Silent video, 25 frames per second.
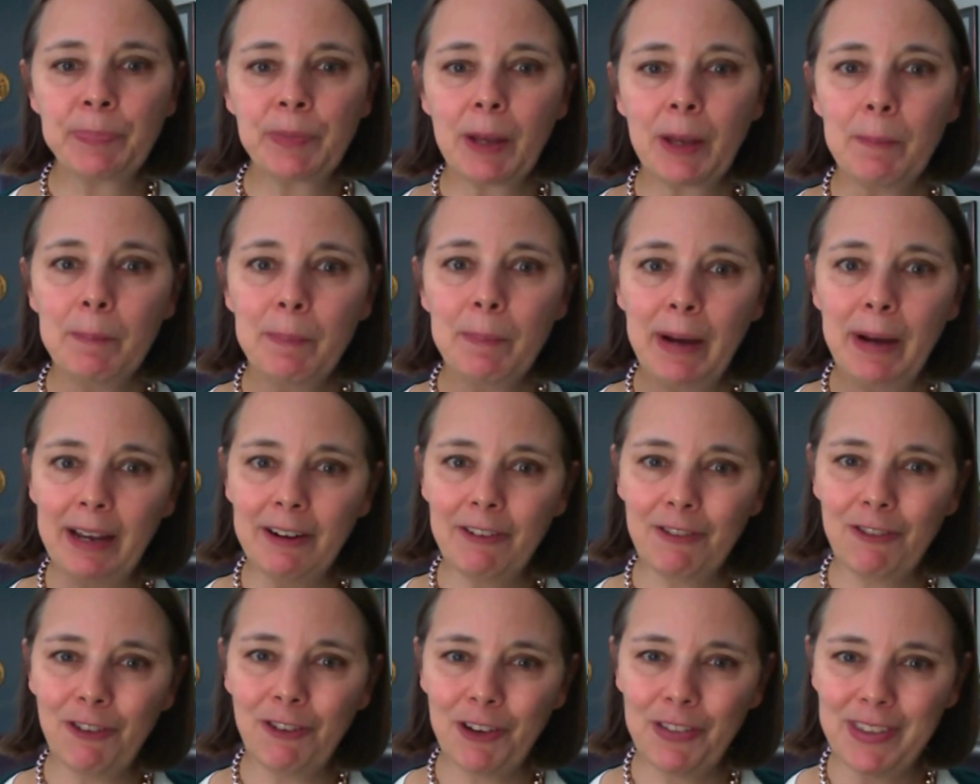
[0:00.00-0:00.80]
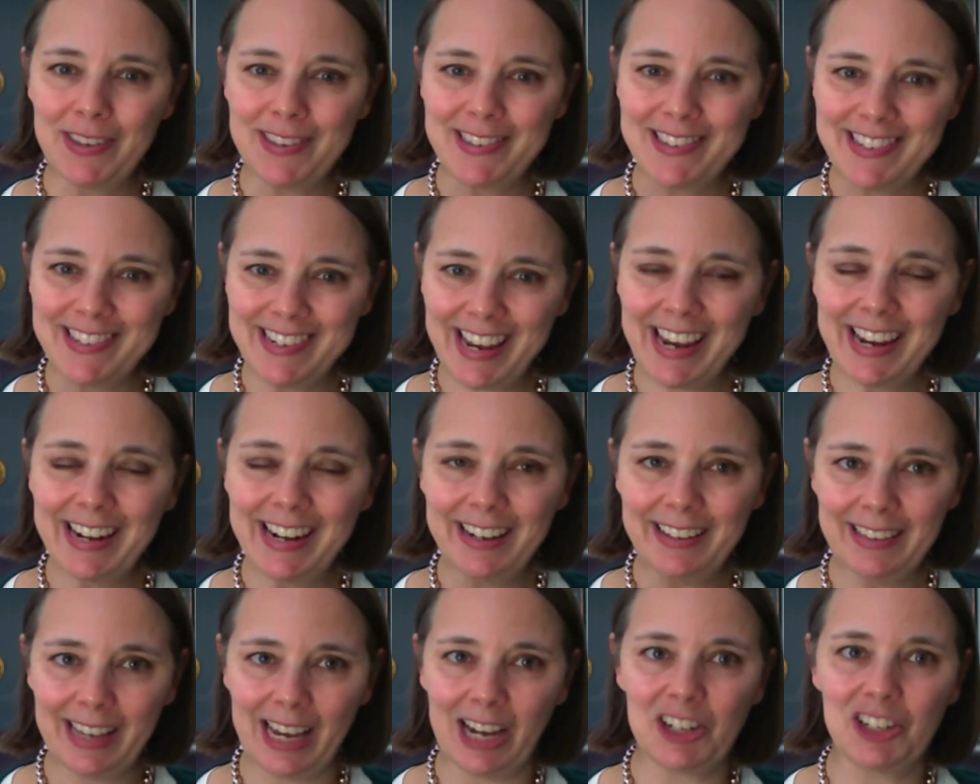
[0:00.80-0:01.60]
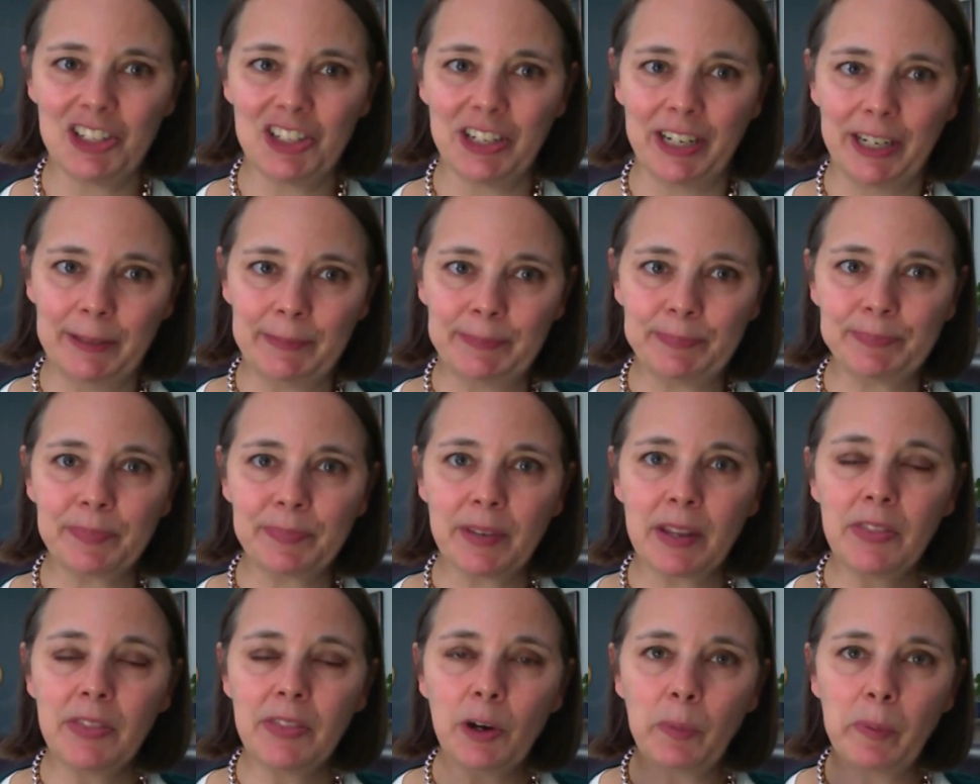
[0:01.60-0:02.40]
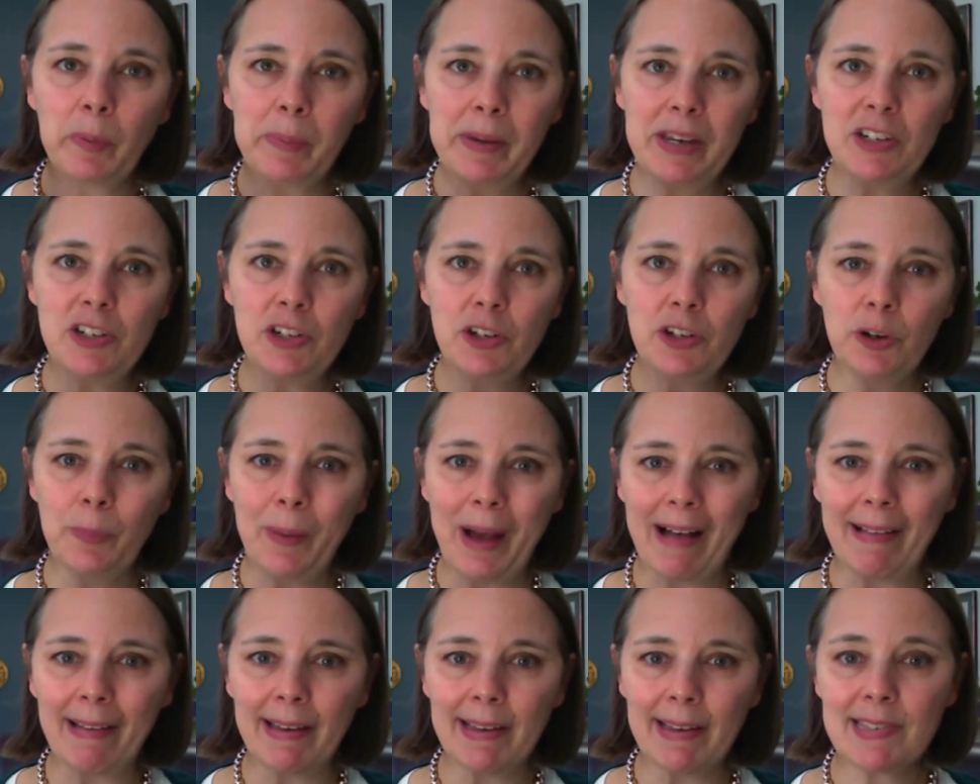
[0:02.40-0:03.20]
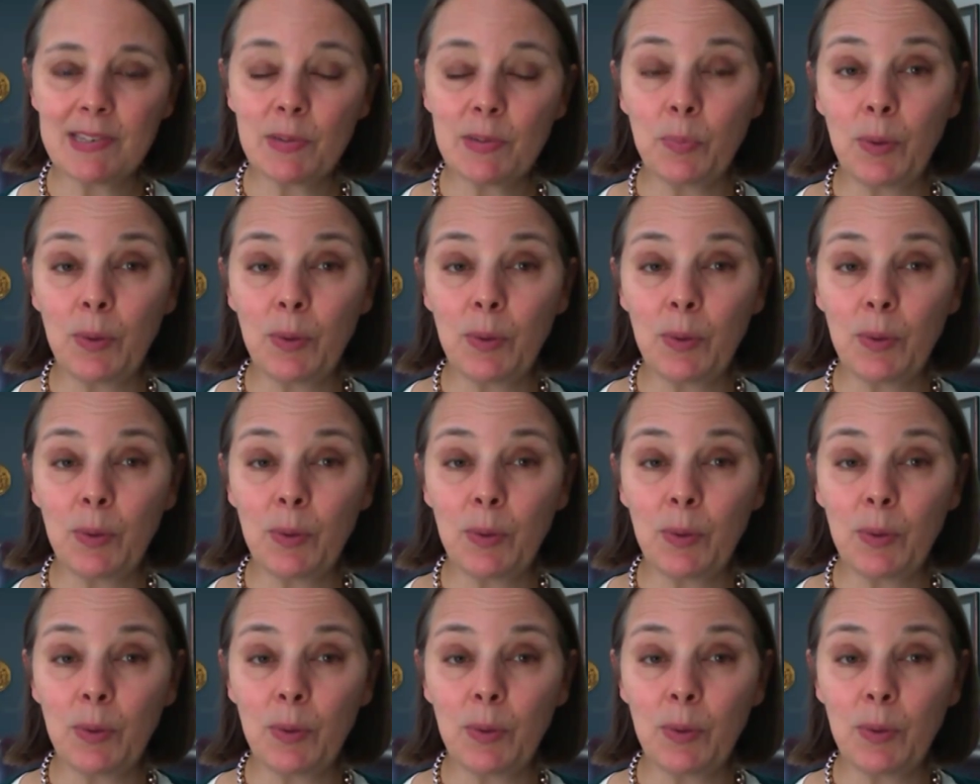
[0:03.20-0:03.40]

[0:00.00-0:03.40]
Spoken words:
But for the state election, there will be two ballots.